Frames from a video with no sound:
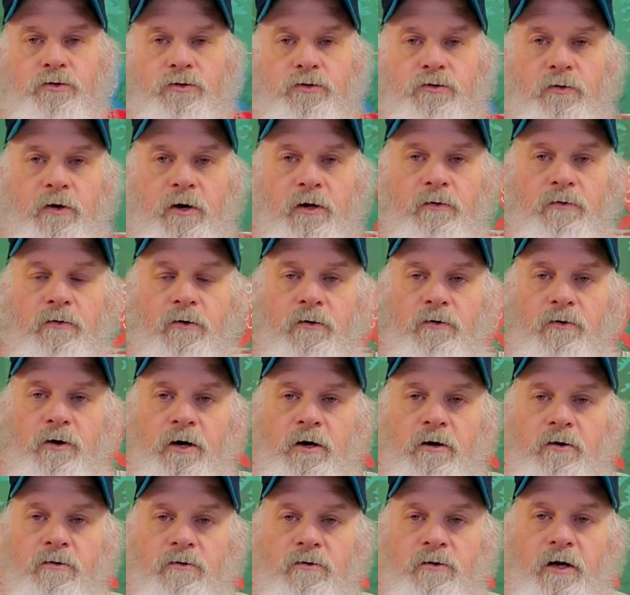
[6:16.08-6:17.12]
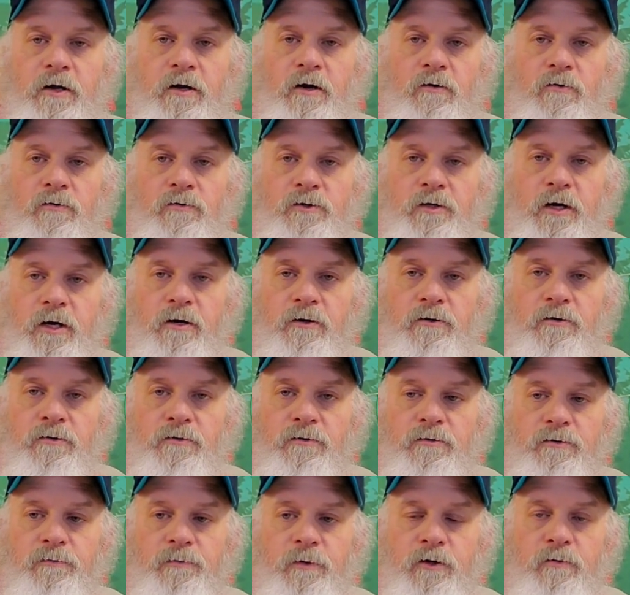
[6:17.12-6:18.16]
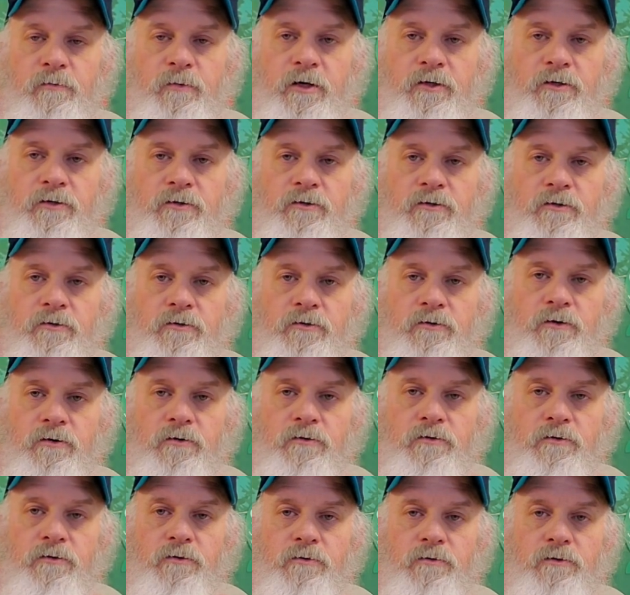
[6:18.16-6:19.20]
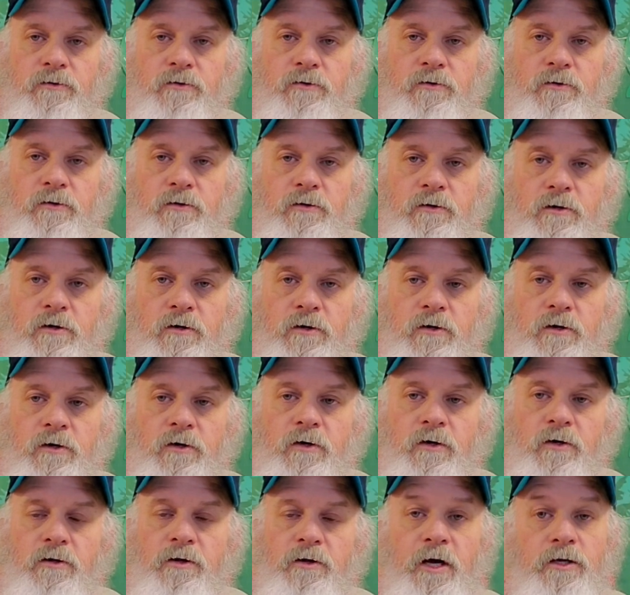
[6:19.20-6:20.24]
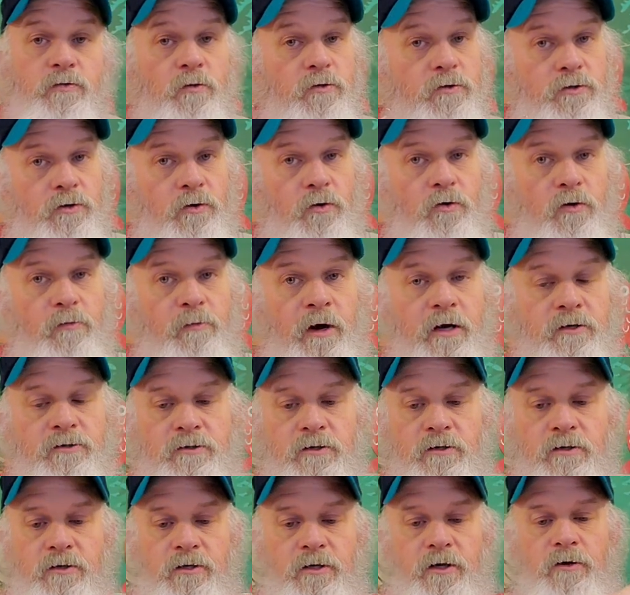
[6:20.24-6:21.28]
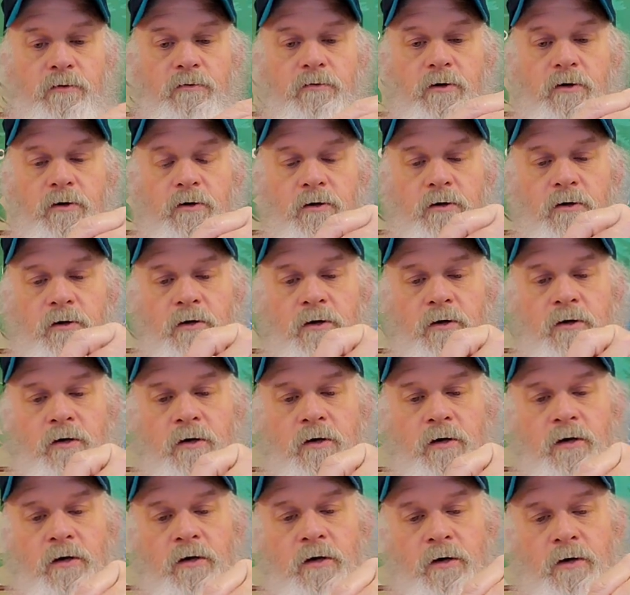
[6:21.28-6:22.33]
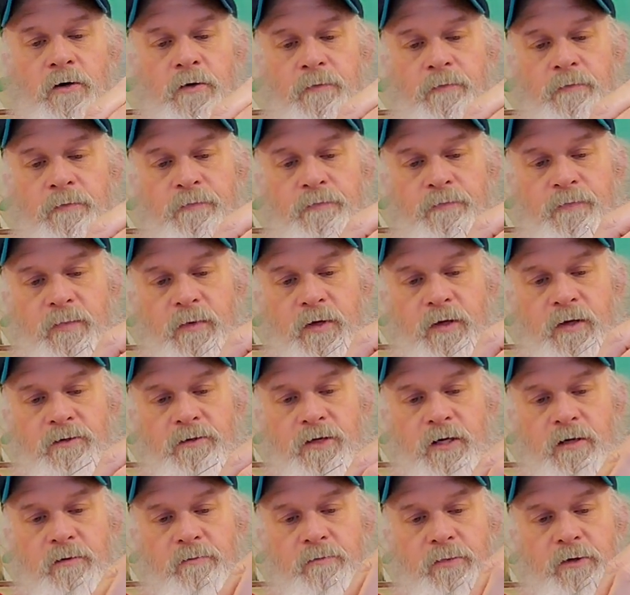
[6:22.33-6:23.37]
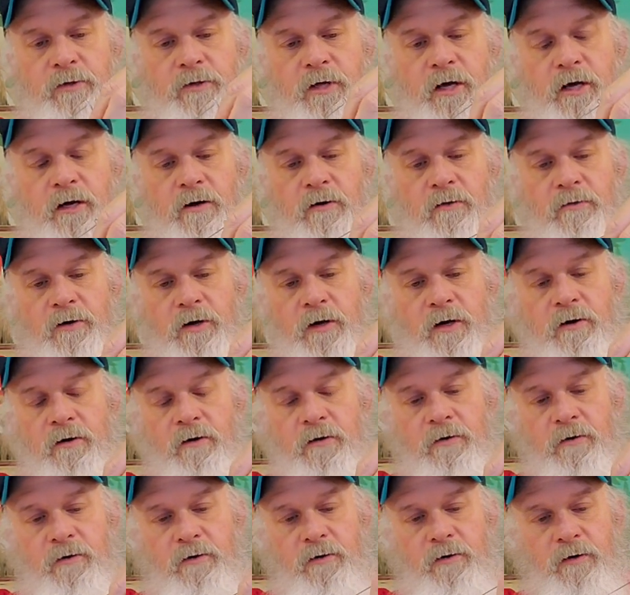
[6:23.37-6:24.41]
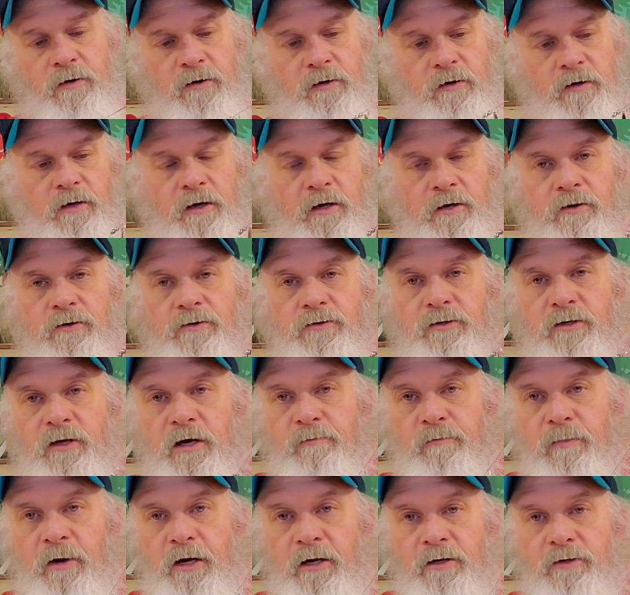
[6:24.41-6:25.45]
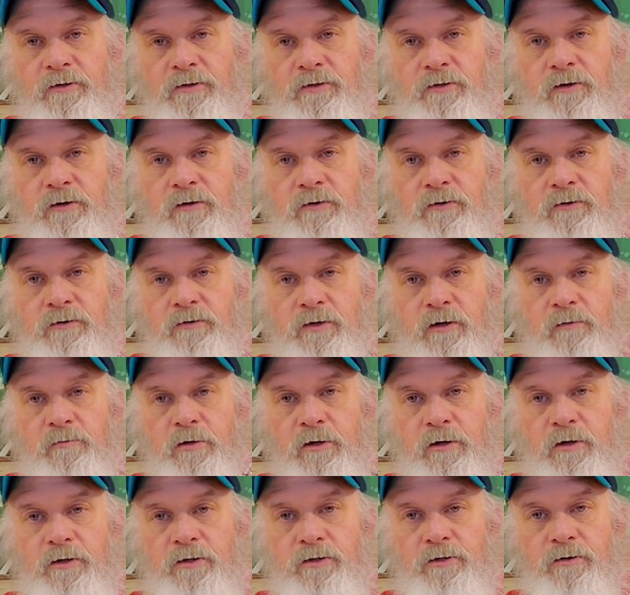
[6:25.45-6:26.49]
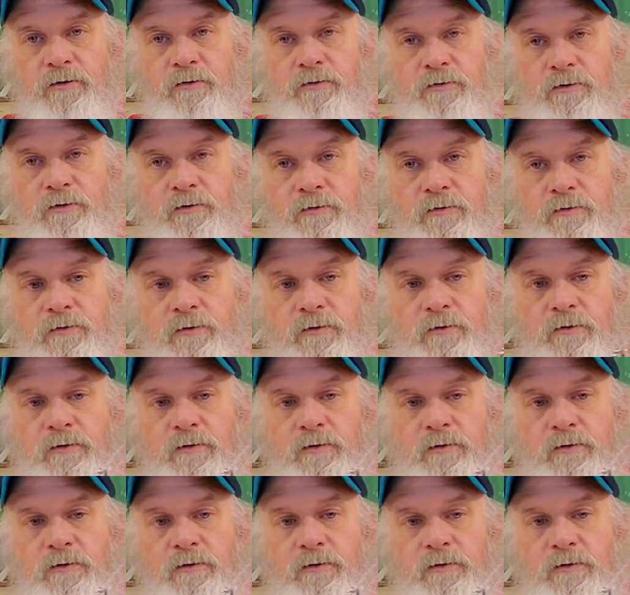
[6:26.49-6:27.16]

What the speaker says: trailer on there. Look, that whole entire spinnerbait just turned chartreuse. That's what's cool about silicone, is I could put that on there and you see that bait just turned completely chartreuse.